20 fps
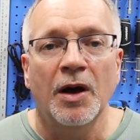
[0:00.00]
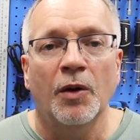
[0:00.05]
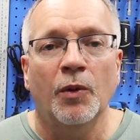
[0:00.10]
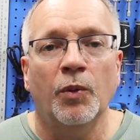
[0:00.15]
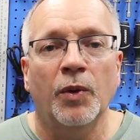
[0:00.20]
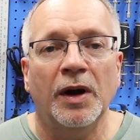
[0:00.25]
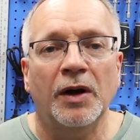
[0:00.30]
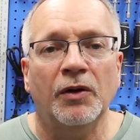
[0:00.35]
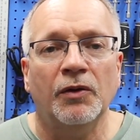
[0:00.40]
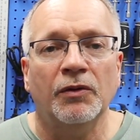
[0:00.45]

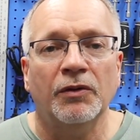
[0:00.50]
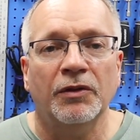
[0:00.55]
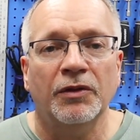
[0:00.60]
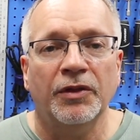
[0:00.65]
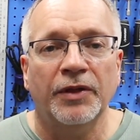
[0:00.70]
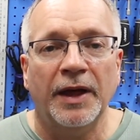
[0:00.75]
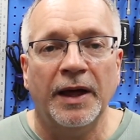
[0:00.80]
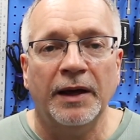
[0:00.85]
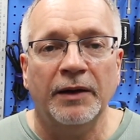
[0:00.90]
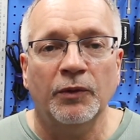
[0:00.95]
Well,
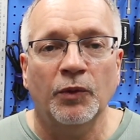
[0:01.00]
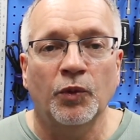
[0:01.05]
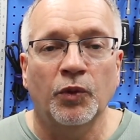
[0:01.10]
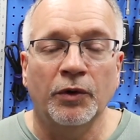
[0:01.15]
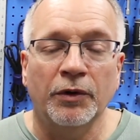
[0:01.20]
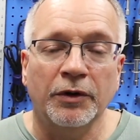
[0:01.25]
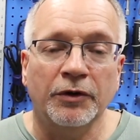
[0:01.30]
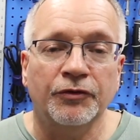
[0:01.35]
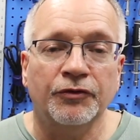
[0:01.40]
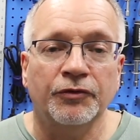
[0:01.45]
that
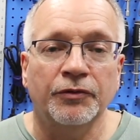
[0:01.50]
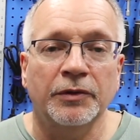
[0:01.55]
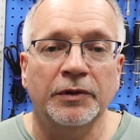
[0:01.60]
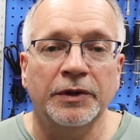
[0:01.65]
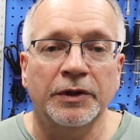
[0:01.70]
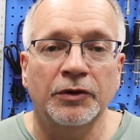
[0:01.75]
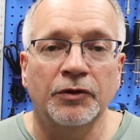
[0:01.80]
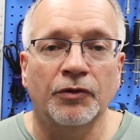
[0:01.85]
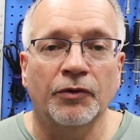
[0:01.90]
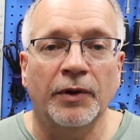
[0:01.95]
works
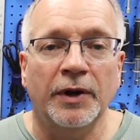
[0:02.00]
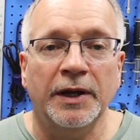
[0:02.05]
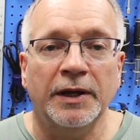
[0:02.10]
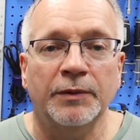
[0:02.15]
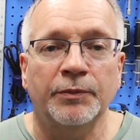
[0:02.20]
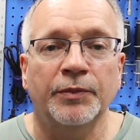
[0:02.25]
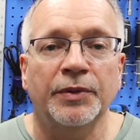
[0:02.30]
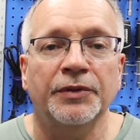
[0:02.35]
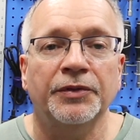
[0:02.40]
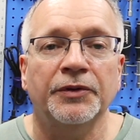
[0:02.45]
really
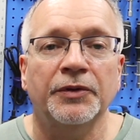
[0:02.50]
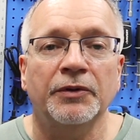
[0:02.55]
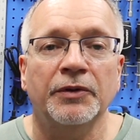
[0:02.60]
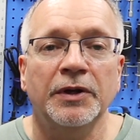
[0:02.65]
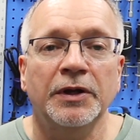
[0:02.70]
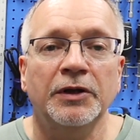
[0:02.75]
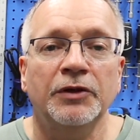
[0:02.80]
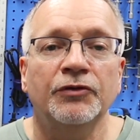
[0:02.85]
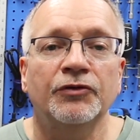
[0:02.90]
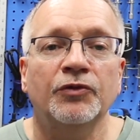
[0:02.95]
great, but there
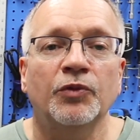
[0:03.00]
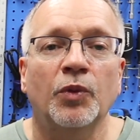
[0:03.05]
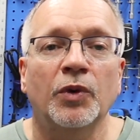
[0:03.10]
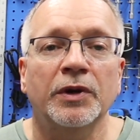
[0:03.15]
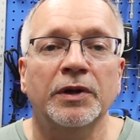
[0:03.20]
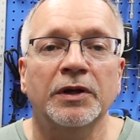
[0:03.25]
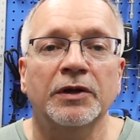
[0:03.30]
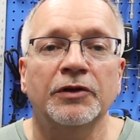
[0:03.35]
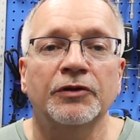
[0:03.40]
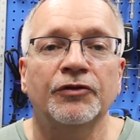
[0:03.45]
is
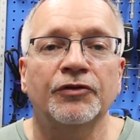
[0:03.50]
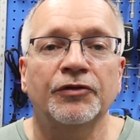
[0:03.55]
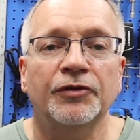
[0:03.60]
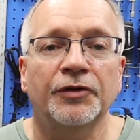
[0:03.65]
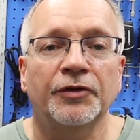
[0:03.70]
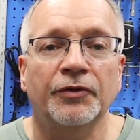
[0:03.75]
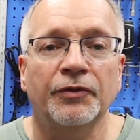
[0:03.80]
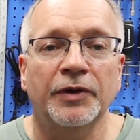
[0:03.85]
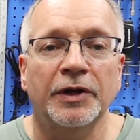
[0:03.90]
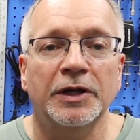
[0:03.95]
one
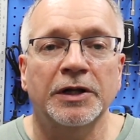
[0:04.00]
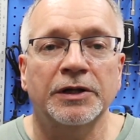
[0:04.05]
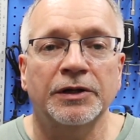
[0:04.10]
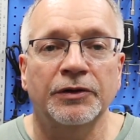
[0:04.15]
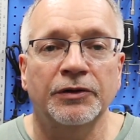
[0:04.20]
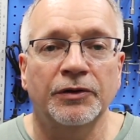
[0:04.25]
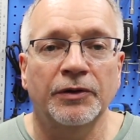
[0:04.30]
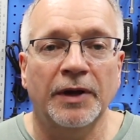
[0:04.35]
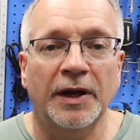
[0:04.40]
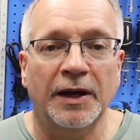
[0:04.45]

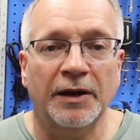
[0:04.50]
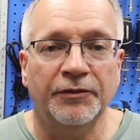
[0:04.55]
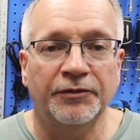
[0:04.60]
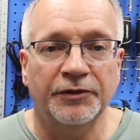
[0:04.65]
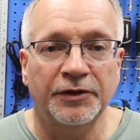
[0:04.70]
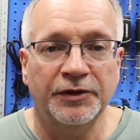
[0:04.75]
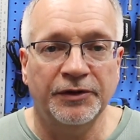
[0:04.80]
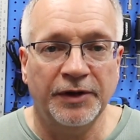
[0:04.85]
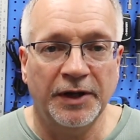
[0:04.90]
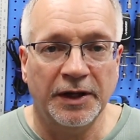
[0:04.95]
consideration you have
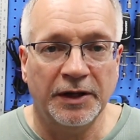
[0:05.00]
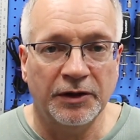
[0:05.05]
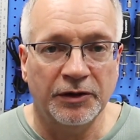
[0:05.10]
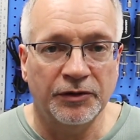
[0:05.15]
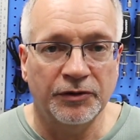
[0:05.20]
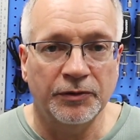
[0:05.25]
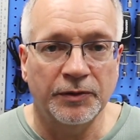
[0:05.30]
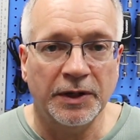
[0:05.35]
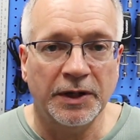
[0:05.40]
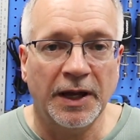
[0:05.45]
to take
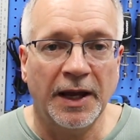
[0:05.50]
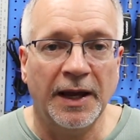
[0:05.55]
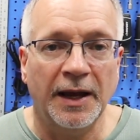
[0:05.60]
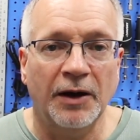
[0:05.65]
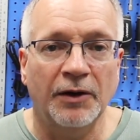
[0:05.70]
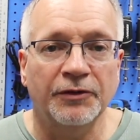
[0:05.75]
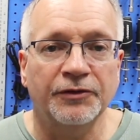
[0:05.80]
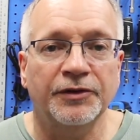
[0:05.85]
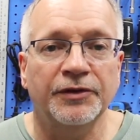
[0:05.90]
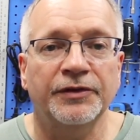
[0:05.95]
into
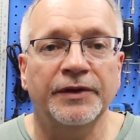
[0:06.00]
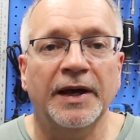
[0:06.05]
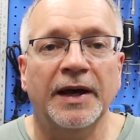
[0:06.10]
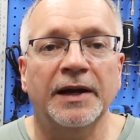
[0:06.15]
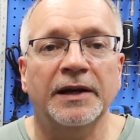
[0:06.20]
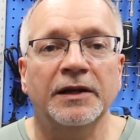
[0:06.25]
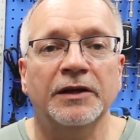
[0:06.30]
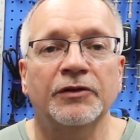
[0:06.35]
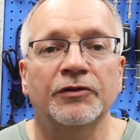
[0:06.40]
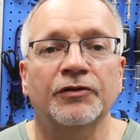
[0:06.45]
account, and
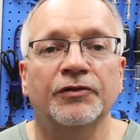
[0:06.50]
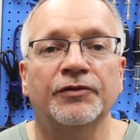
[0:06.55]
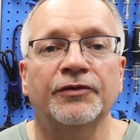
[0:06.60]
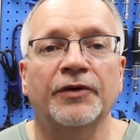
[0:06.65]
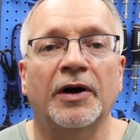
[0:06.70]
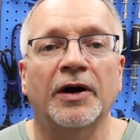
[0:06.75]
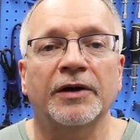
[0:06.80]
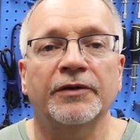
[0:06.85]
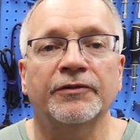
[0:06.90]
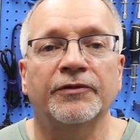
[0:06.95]
that is
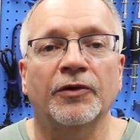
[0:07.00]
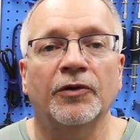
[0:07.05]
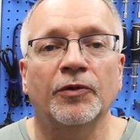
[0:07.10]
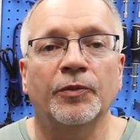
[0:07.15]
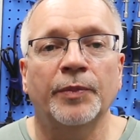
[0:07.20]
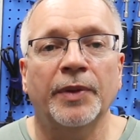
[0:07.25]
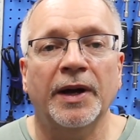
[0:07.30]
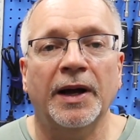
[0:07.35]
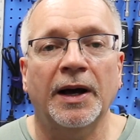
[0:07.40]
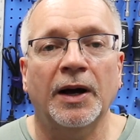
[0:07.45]

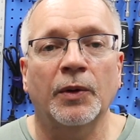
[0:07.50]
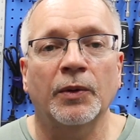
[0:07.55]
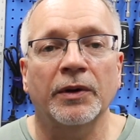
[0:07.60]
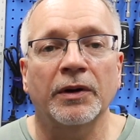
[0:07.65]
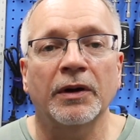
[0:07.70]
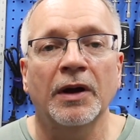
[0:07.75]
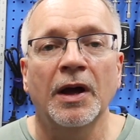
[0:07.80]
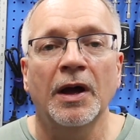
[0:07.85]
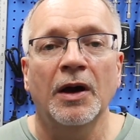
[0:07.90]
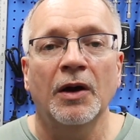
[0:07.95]
5-volt
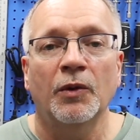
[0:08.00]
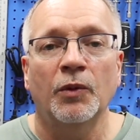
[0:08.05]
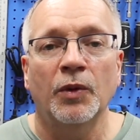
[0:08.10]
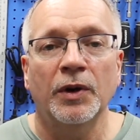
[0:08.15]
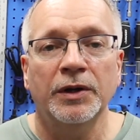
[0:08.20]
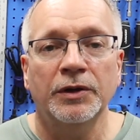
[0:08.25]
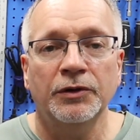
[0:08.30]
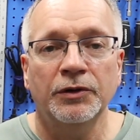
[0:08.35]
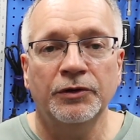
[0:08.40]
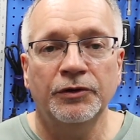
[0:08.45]
power.
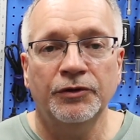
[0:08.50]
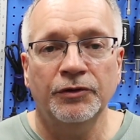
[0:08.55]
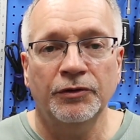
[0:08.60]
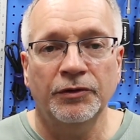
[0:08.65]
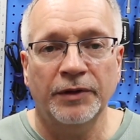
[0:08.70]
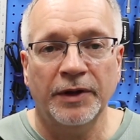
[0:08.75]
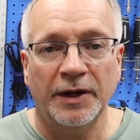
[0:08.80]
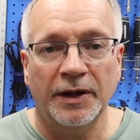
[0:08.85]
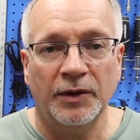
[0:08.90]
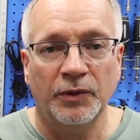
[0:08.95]
When you do
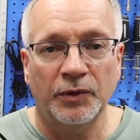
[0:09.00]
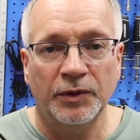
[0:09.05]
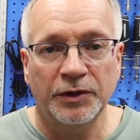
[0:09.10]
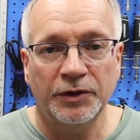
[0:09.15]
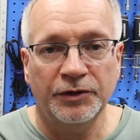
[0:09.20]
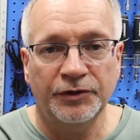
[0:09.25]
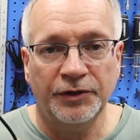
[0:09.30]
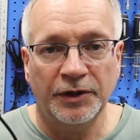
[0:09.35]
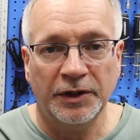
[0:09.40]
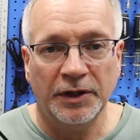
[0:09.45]
that, when
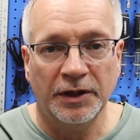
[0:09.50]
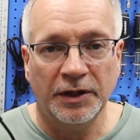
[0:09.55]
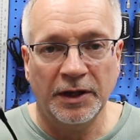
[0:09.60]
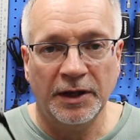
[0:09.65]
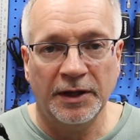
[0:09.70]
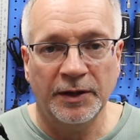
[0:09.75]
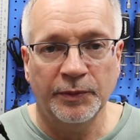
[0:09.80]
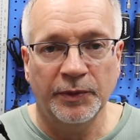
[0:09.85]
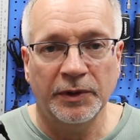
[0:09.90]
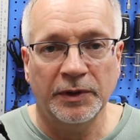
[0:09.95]
you take a
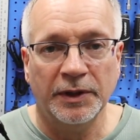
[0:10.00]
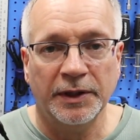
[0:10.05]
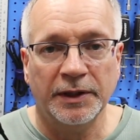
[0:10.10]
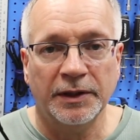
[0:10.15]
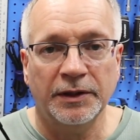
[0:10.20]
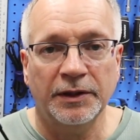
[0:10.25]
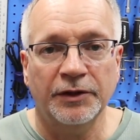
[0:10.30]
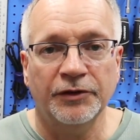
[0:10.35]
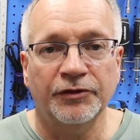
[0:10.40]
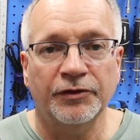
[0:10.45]
cable
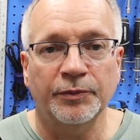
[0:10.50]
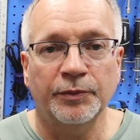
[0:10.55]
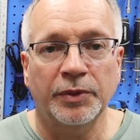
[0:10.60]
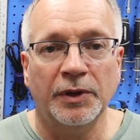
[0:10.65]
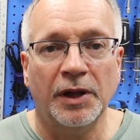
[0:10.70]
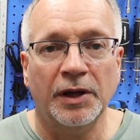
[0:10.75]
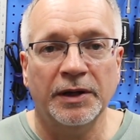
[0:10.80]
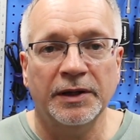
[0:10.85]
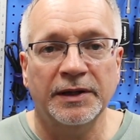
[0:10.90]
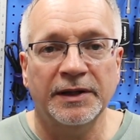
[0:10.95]
like this and
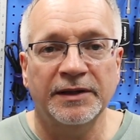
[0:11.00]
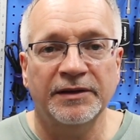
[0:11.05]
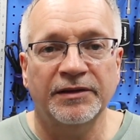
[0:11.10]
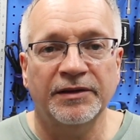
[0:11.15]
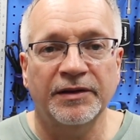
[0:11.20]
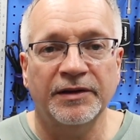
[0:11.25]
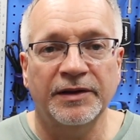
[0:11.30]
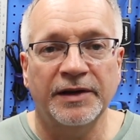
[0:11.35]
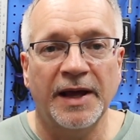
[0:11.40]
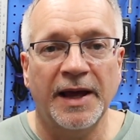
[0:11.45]
plug it into
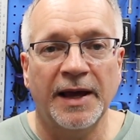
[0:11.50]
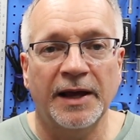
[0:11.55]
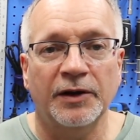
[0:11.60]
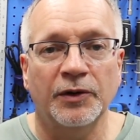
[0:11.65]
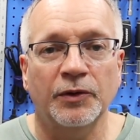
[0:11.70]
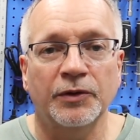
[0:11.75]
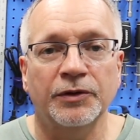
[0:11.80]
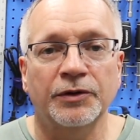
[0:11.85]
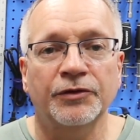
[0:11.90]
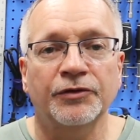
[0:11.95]
the
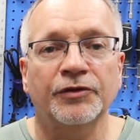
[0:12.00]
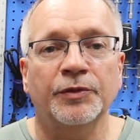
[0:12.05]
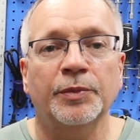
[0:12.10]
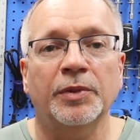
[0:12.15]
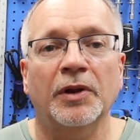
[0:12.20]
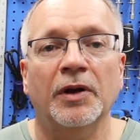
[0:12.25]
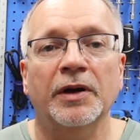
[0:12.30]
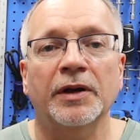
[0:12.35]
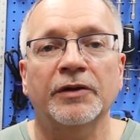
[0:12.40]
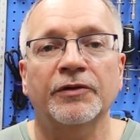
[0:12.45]
Nano, you're
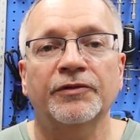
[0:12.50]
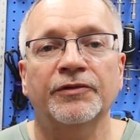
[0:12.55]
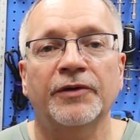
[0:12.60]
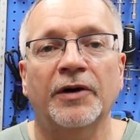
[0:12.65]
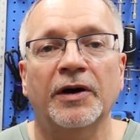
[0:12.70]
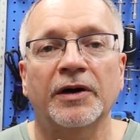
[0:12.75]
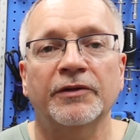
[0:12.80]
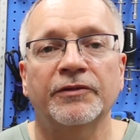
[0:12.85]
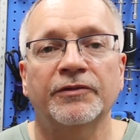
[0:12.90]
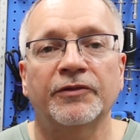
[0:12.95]
supplying
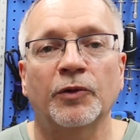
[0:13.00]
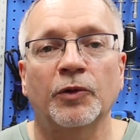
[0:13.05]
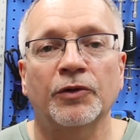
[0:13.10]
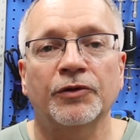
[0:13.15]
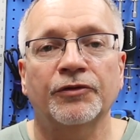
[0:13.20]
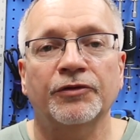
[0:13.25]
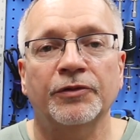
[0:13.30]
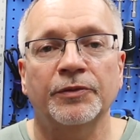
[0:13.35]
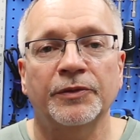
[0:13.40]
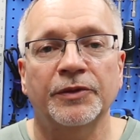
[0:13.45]
5
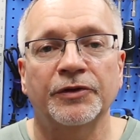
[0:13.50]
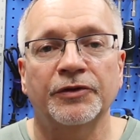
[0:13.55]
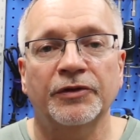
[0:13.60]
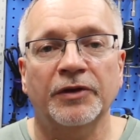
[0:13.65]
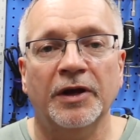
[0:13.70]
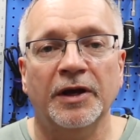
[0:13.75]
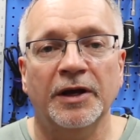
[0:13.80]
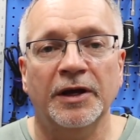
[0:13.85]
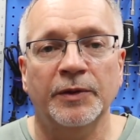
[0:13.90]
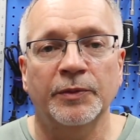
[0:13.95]
volts from this
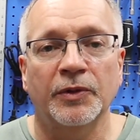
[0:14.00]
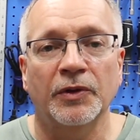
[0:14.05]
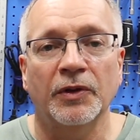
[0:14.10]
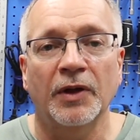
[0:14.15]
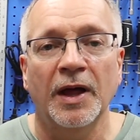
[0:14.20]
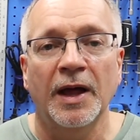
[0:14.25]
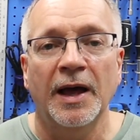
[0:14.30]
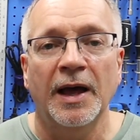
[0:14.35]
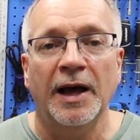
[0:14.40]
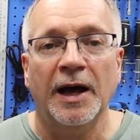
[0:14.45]

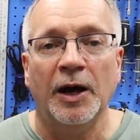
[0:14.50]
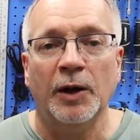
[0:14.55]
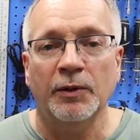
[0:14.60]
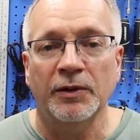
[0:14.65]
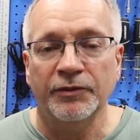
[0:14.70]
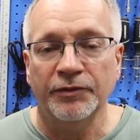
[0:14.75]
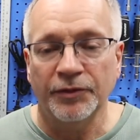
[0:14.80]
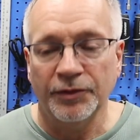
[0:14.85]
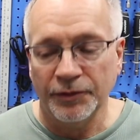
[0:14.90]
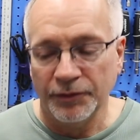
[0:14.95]
cable.
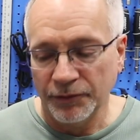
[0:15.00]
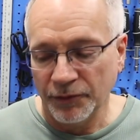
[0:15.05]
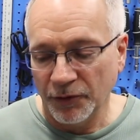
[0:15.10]
However, the